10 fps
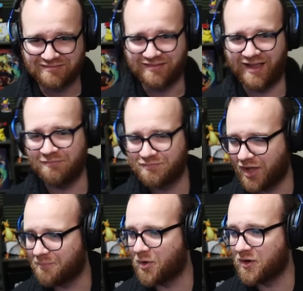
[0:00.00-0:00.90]
Yeah,
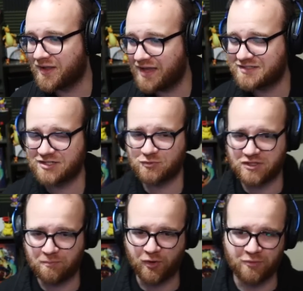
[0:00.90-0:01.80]
opponent gets us with the
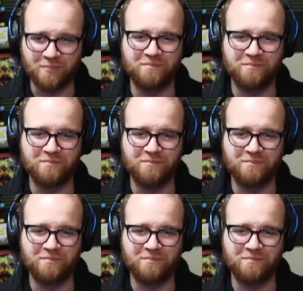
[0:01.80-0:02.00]
brew.